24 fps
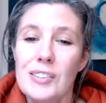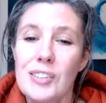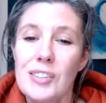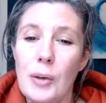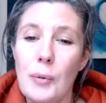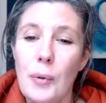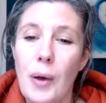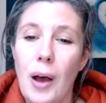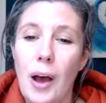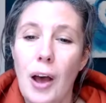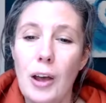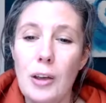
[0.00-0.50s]

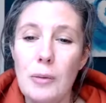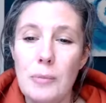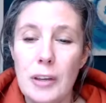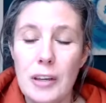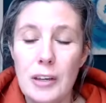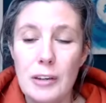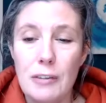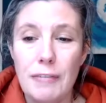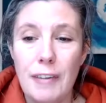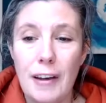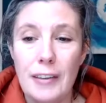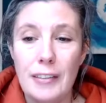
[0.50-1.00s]
So I hope
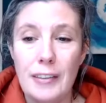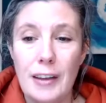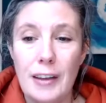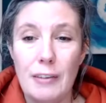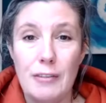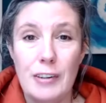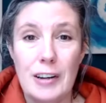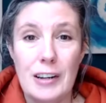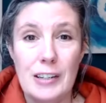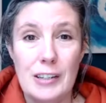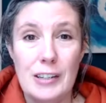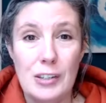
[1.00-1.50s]
that you found that
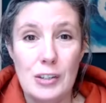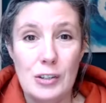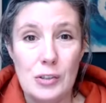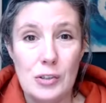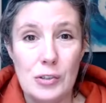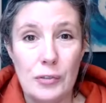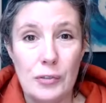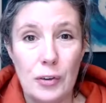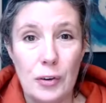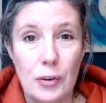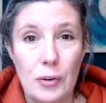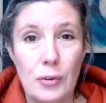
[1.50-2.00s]
really
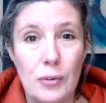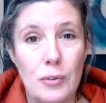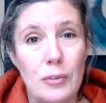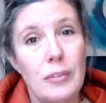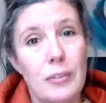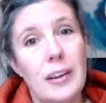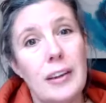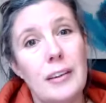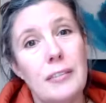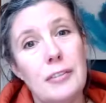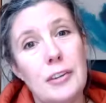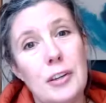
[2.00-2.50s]
useful.
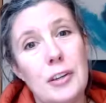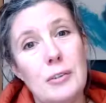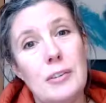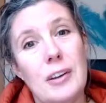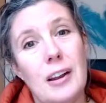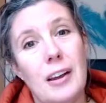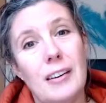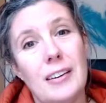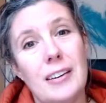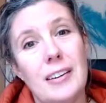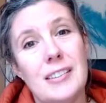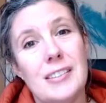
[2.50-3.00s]
If you'd
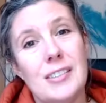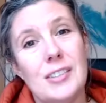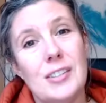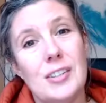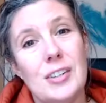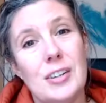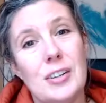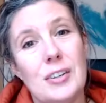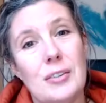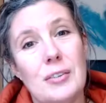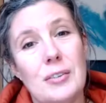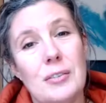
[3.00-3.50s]
like
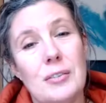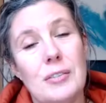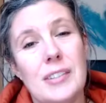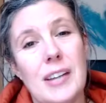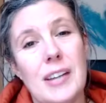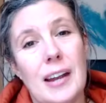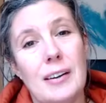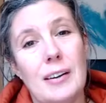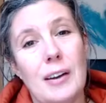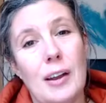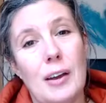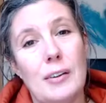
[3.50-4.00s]
to
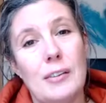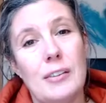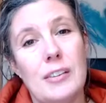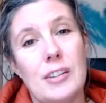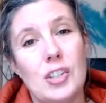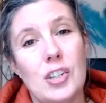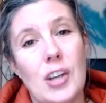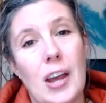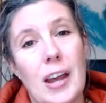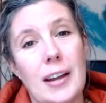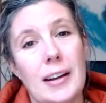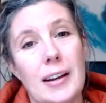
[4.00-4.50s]
download the
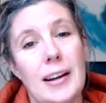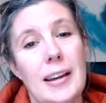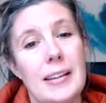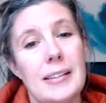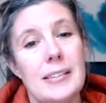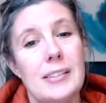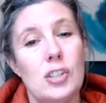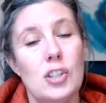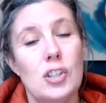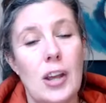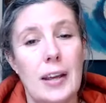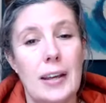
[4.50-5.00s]

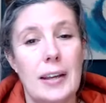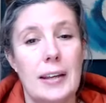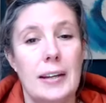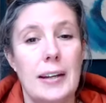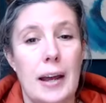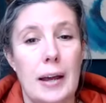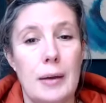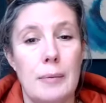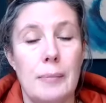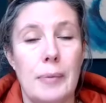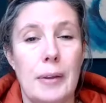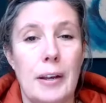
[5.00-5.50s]
checklist, check it
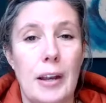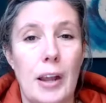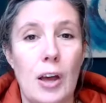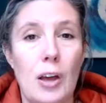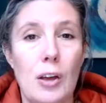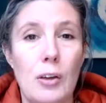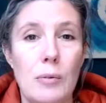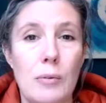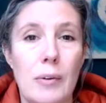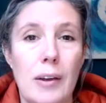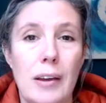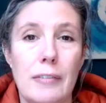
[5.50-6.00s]
out
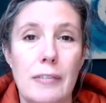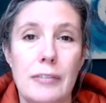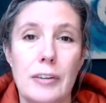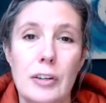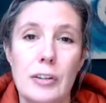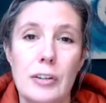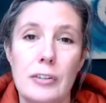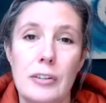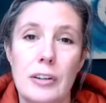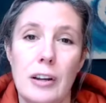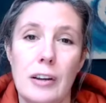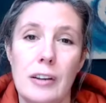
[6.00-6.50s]
below. If
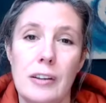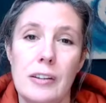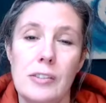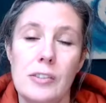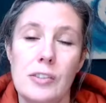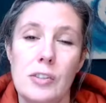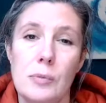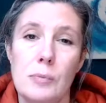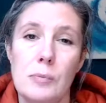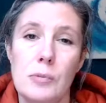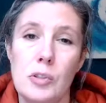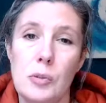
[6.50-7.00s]
you'd like
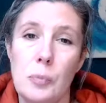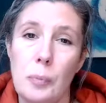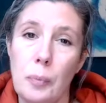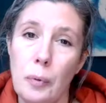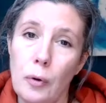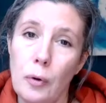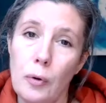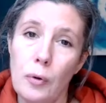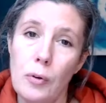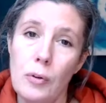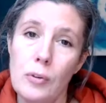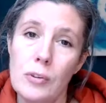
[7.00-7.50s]
some
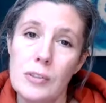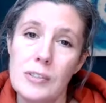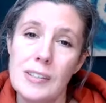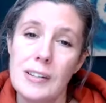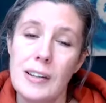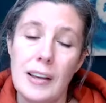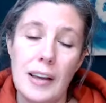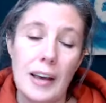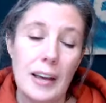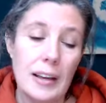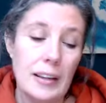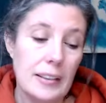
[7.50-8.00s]
support,
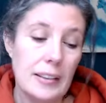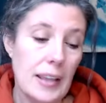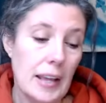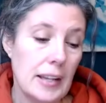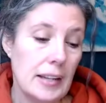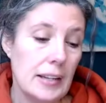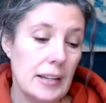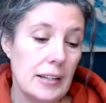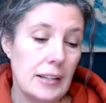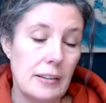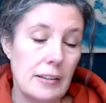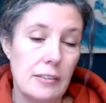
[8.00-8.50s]

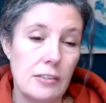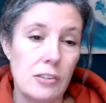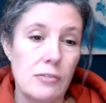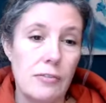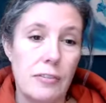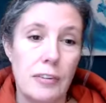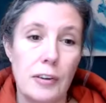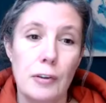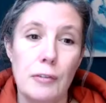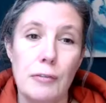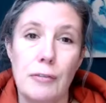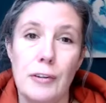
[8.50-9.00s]
then
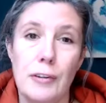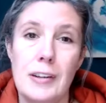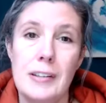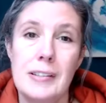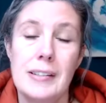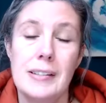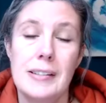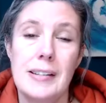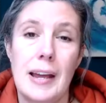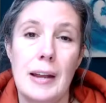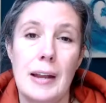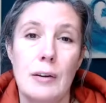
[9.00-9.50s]
feel free
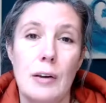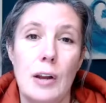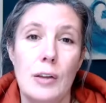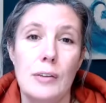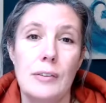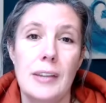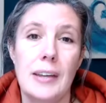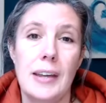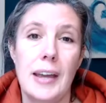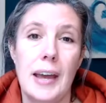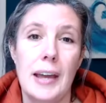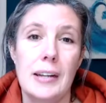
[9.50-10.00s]
to
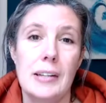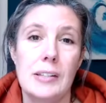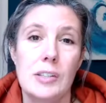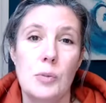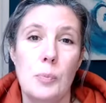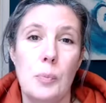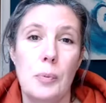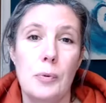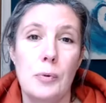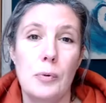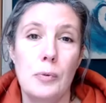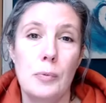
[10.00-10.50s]
download the
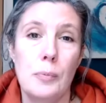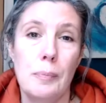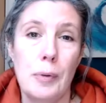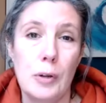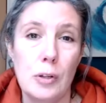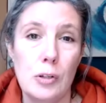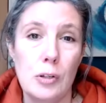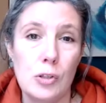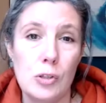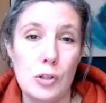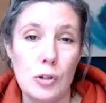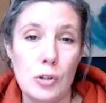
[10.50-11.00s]
editable
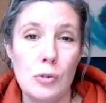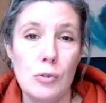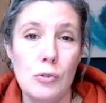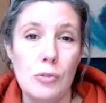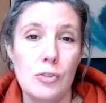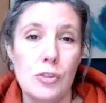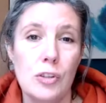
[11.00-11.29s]
bundle.